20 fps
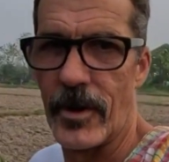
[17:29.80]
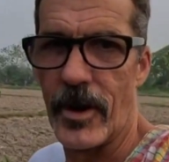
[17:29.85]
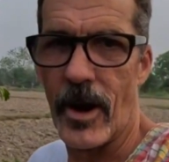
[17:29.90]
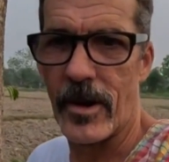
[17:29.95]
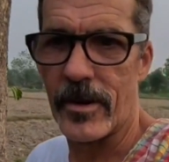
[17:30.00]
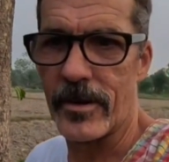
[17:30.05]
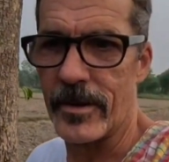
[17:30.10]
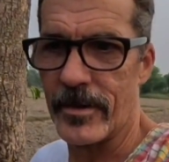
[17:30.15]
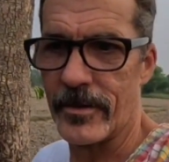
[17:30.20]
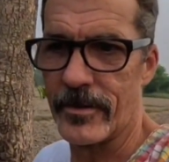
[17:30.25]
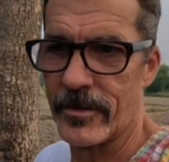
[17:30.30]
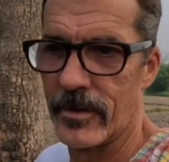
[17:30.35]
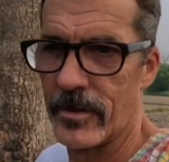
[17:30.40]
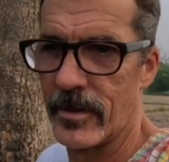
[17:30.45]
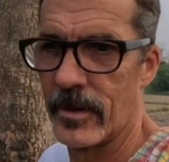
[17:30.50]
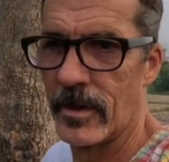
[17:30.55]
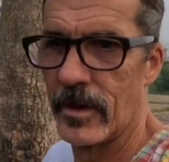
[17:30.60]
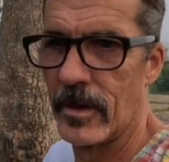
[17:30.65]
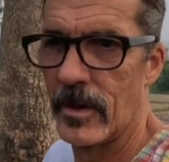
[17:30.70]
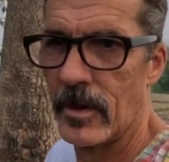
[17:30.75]
of darkness
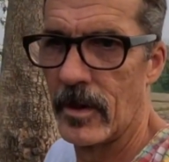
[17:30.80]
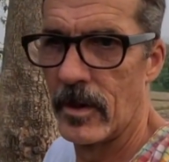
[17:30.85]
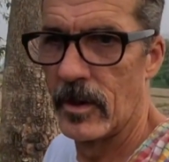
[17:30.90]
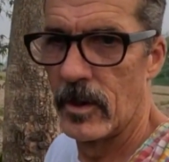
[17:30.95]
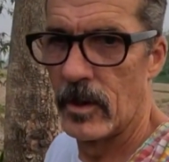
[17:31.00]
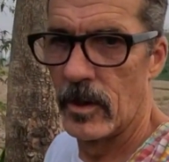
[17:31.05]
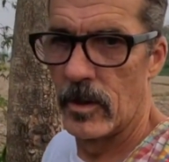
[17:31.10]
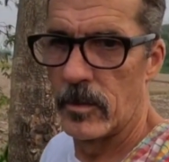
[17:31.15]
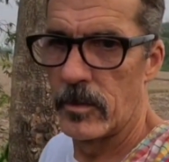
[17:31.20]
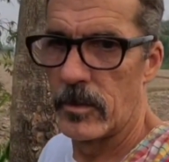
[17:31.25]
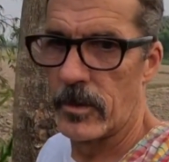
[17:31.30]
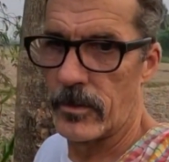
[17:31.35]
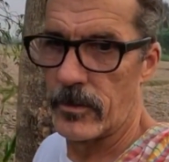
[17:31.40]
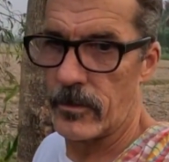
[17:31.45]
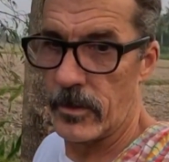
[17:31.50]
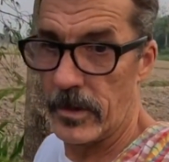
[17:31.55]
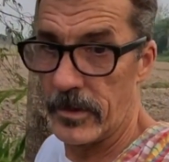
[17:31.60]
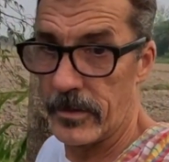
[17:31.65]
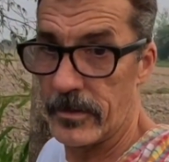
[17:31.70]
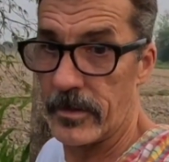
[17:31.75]
because
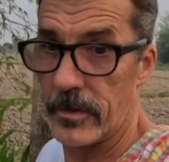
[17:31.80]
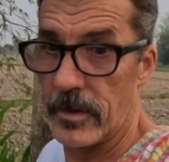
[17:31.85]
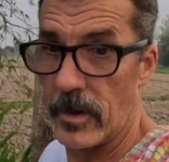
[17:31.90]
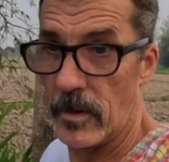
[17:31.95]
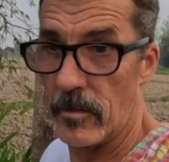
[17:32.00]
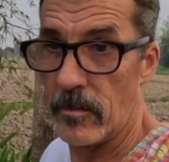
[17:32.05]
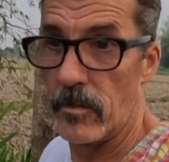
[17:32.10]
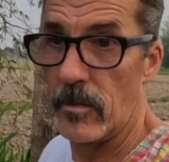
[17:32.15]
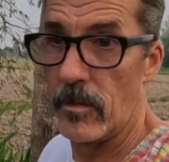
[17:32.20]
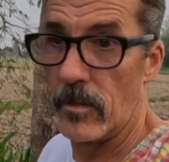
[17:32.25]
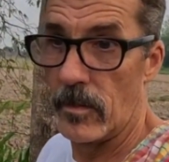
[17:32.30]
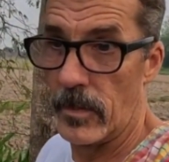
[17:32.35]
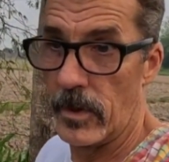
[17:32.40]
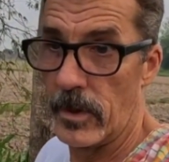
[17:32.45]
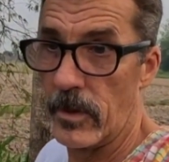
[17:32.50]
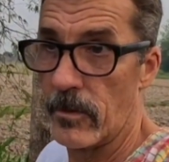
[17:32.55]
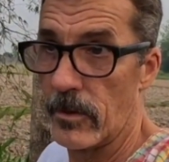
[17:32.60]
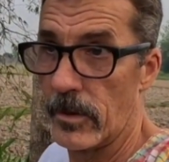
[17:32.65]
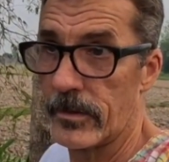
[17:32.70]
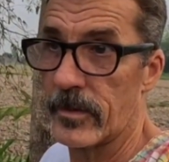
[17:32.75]
there is a
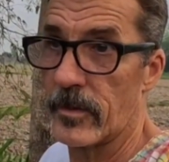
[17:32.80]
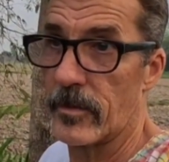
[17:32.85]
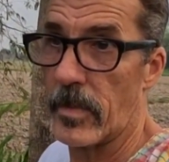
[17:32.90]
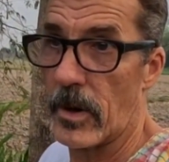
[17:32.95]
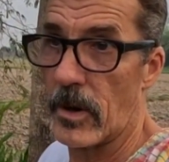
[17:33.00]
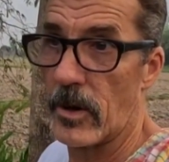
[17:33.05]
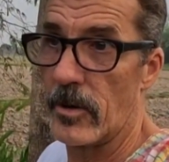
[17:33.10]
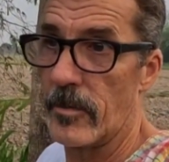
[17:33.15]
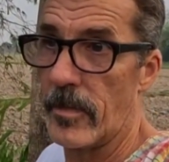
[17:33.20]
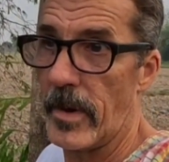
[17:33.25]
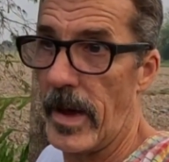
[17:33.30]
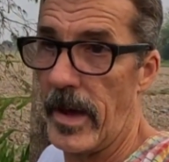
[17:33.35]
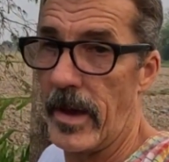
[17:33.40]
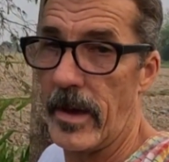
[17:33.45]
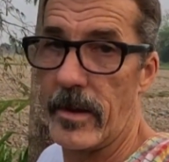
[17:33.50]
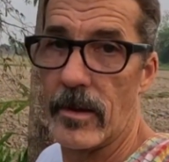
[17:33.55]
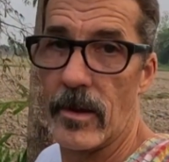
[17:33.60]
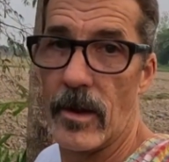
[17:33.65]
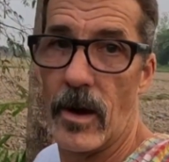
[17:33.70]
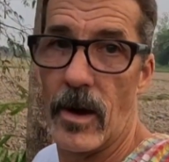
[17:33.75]
there is a burn
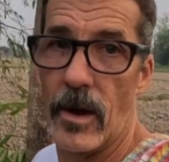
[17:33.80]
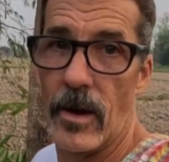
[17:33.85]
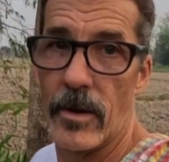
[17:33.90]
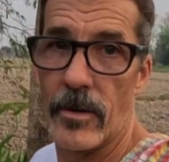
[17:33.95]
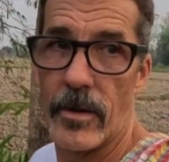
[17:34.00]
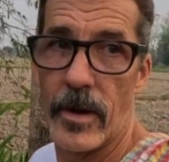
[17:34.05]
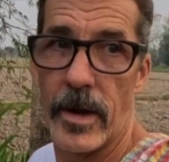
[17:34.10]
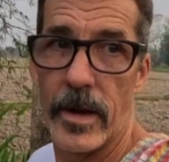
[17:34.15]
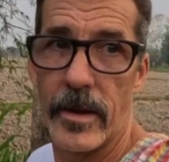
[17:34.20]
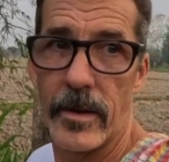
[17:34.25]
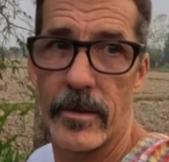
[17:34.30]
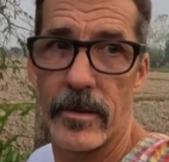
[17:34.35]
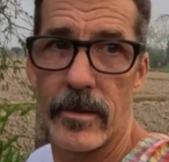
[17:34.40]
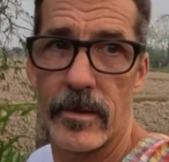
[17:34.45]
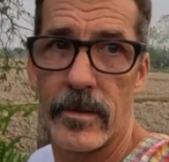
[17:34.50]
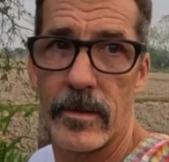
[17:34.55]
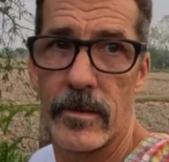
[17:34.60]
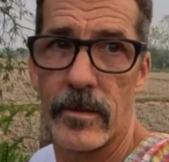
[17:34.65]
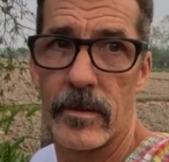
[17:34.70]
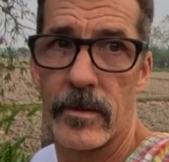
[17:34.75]
ban law, right?
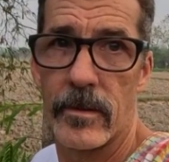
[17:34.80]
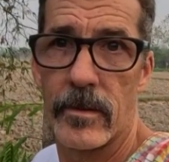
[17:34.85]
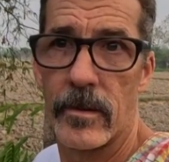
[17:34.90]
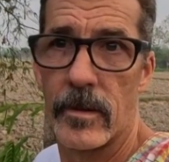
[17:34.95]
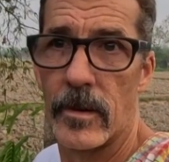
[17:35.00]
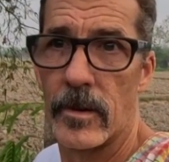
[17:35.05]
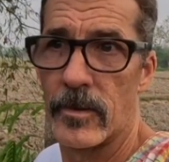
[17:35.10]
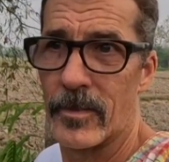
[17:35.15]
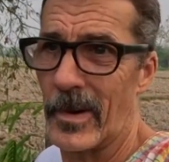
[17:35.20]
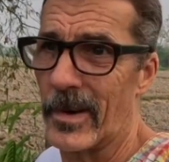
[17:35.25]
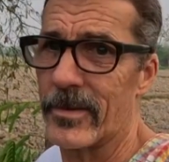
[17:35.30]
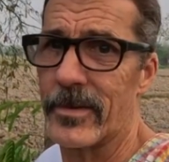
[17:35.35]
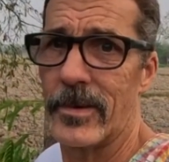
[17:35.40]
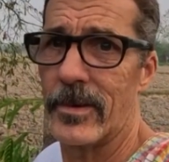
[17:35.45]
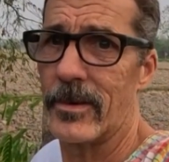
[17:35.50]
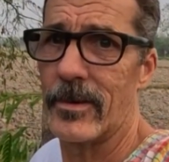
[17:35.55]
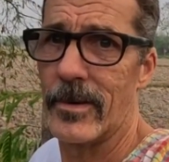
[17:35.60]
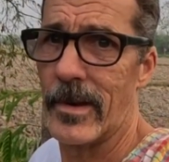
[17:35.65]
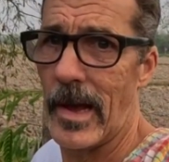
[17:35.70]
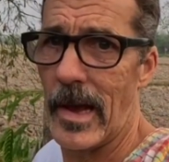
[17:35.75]

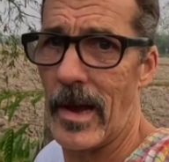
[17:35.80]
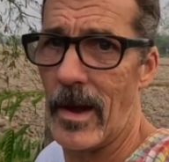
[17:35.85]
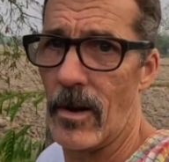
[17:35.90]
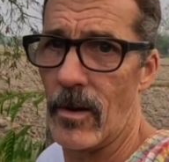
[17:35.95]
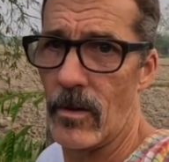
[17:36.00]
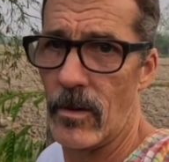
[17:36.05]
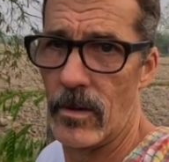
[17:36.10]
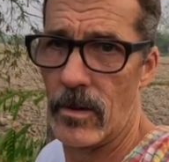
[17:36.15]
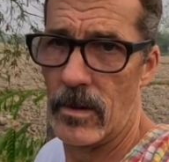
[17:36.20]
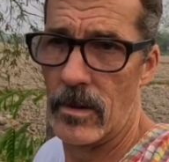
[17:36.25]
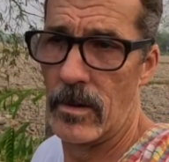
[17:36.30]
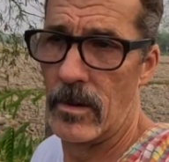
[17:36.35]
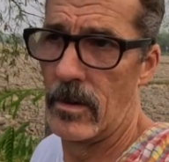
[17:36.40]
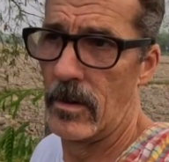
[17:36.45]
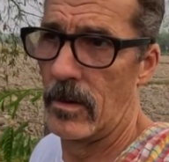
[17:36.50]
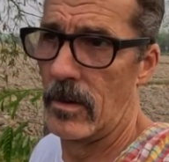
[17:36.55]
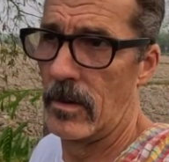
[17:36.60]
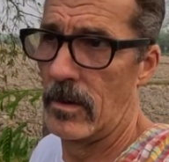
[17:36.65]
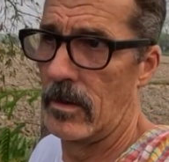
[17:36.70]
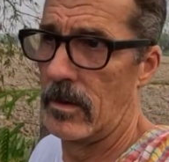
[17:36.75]
especially now.
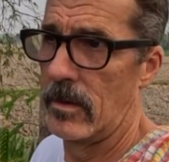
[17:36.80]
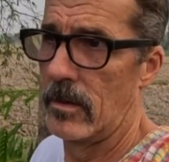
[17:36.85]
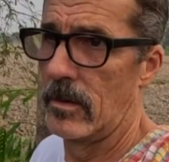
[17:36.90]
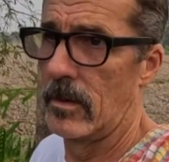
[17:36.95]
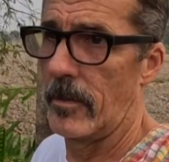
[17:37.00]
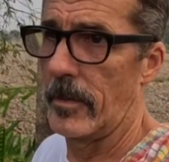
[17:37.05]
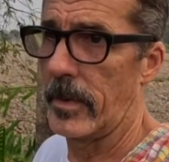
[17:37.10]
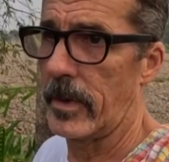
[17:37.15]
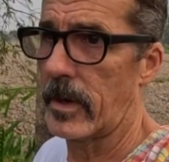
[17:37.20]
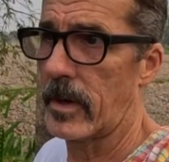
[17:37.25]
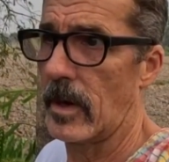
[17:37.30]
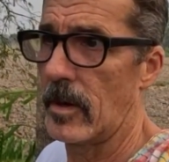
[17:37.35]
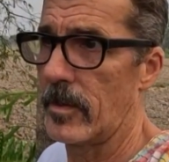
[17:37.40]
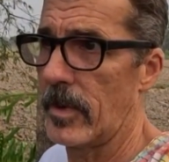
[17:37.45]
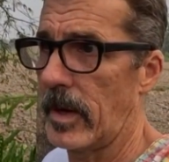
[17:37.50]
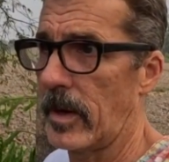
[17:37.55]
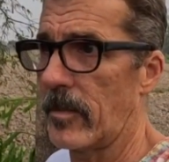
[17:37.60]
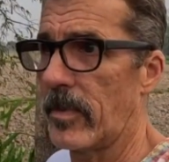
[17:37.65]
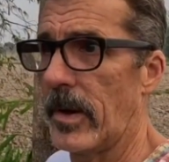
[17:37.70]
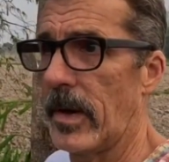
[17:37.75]
I mean,
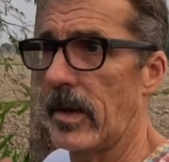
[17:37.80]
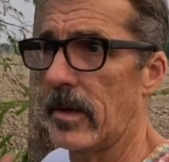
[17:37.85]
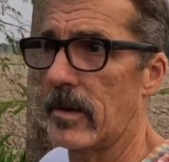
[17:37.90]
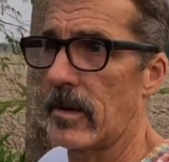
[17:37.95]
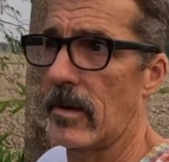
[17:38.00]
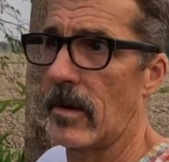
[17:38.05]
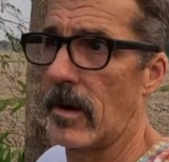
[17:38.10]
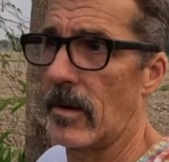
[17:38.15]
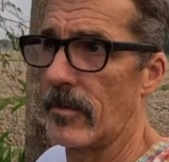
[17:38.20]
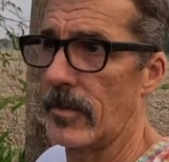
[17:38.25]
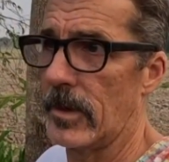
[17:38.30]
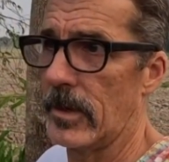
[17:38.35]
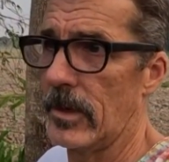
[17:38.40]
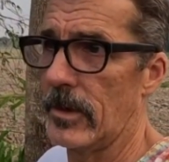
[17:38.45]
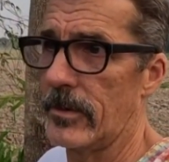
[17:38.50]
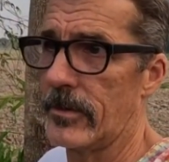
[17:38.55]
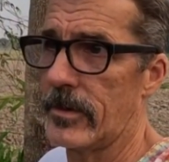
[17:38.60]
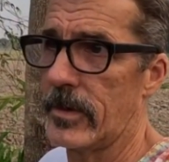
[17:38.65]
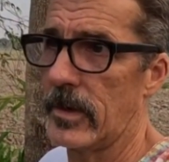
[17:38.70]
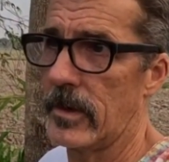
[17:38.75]
Kamphaeng Phet, our
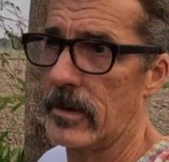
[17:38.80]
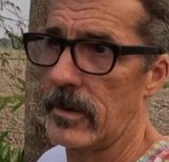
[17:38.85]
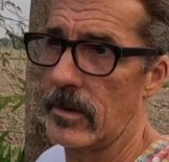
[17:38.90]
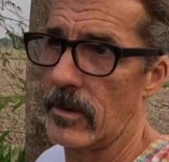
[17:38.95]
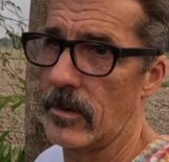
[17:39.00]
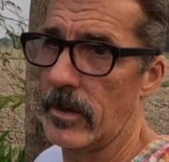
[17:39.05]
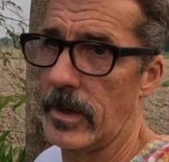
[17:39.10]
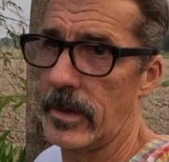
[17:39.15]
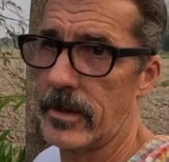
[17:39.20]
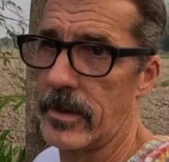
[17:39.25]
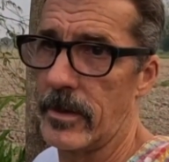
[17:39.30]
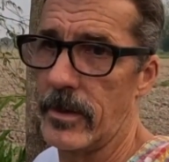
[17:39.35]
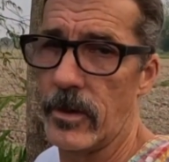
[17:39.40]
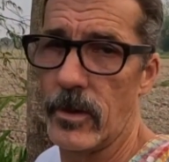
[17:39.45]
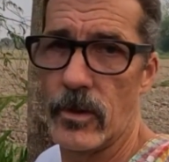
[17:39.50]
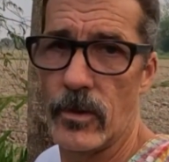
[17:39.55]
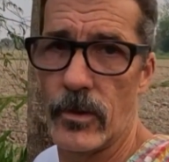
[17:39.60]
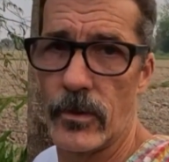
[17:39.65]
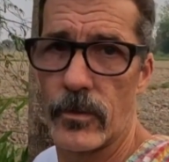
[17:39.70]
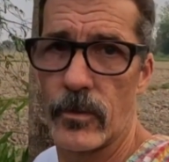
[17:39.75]
village, you know, hit the
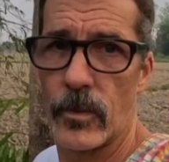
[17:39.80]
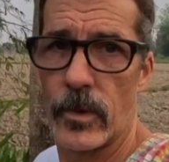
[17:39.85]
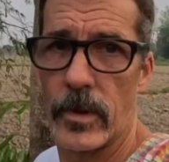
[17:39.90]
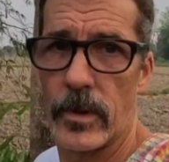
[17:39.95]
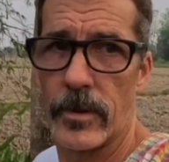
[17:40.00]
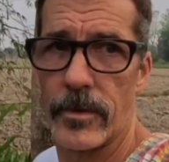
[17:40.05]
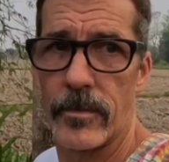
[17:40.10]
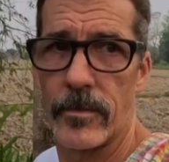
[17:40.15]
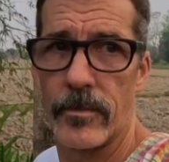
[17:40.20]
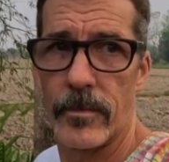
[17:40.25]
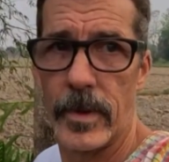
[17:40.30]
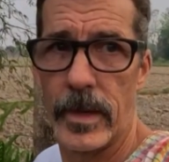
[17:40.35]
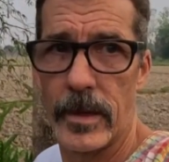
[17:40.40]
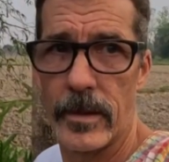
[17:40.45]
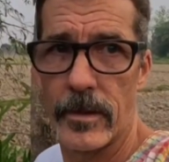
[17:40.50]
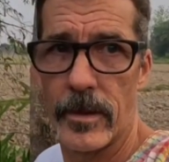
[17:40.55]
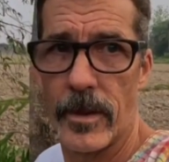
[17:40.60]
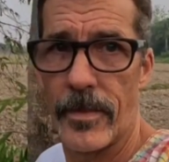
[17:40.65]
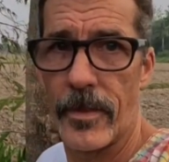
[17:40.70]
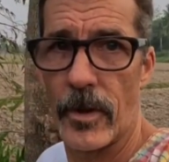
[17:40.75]
news with
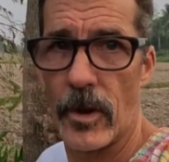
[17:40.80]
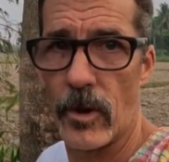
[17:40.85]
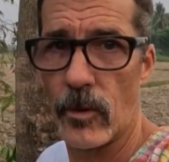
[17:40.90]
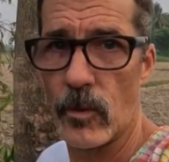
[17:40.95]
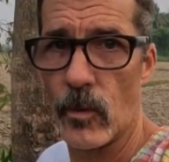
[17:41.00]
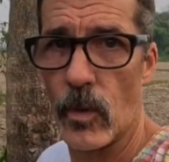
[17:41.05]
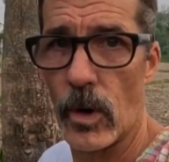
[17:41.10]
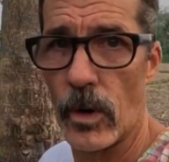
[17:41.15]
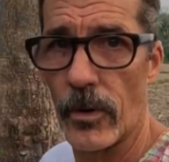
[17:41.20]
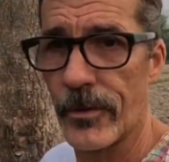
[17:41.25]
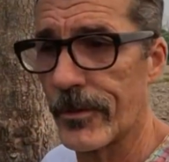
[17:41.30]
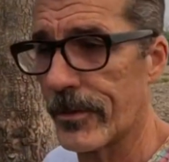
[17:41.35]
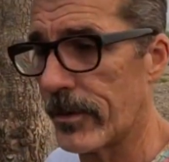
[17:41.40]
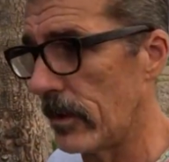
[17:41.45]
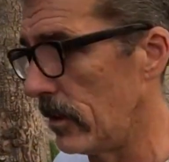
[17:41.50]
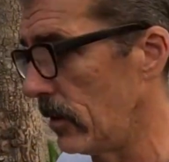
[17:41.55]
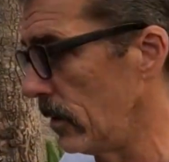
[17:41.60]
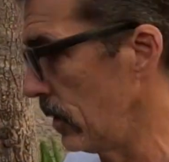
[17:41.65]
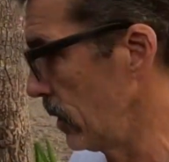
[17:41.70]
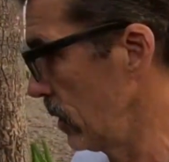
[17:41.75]
being the third worst
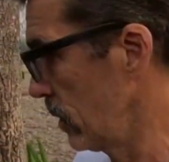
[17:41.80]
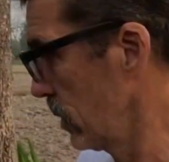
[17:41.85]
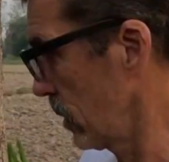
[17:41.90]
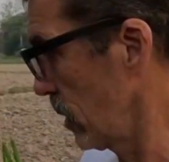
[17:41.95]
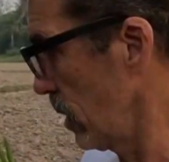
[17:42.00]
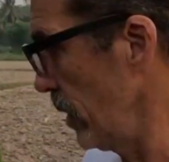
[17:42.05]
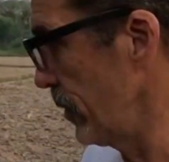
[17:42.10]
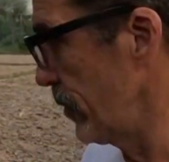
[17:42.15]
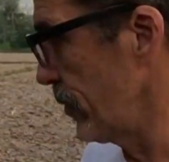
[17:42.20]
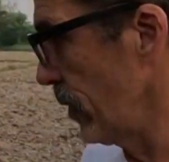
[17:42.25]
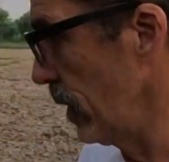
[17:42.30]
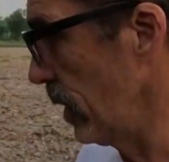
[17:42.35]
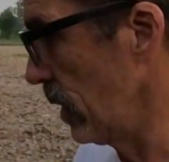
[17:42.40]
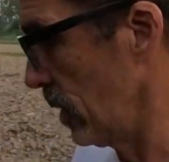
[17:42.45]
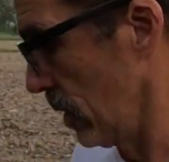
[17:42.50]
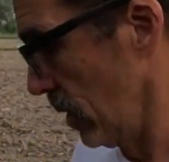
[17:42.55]
in the country